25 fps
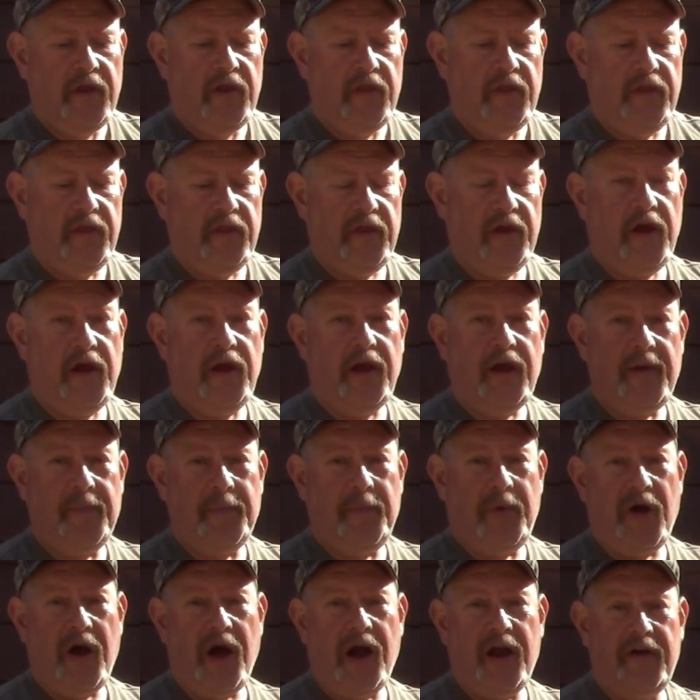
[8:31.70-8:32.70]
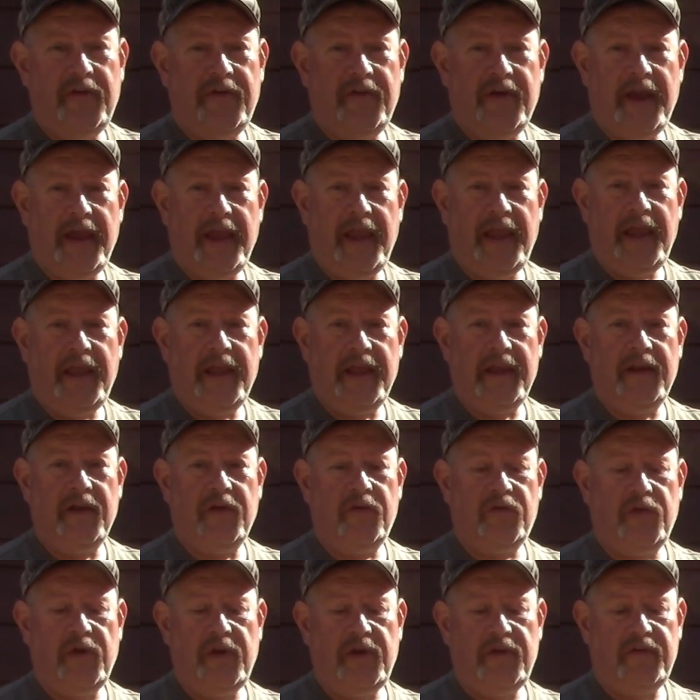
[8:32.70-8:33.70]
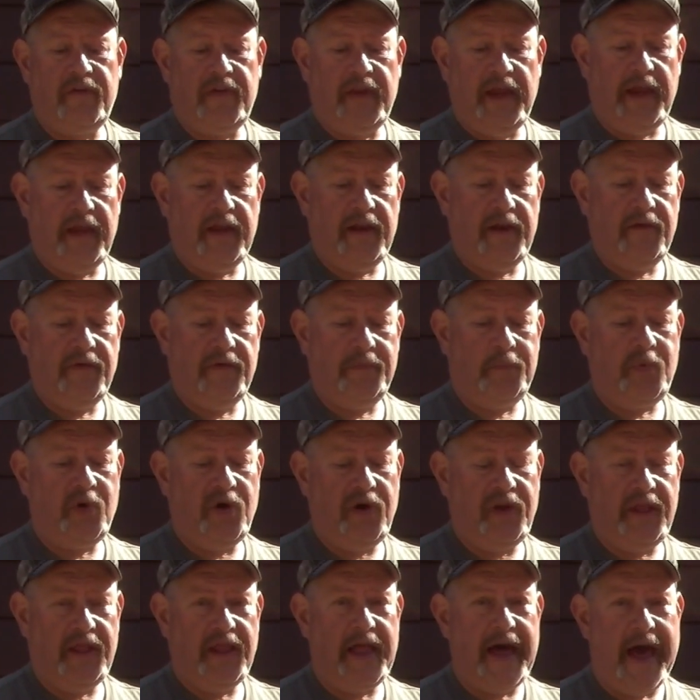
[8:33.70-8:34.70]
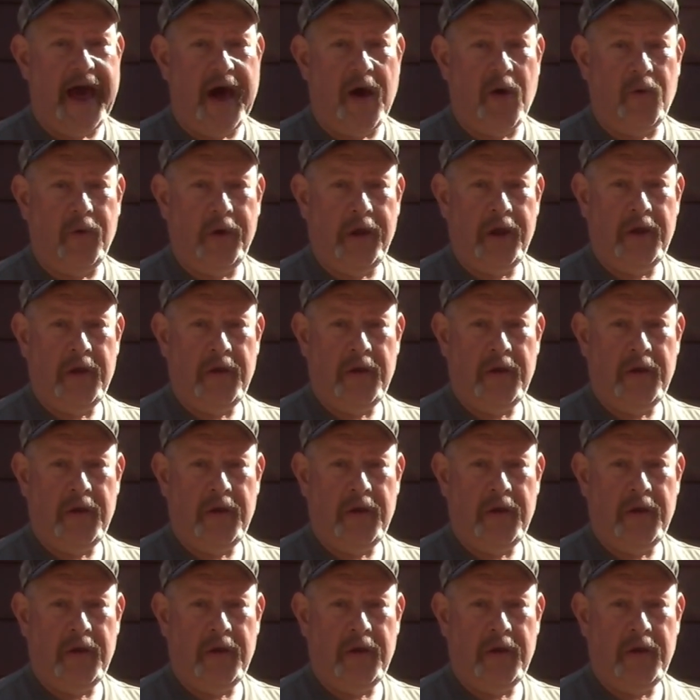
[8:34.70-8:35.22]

Uncompadre in the tree stand is pretty loud.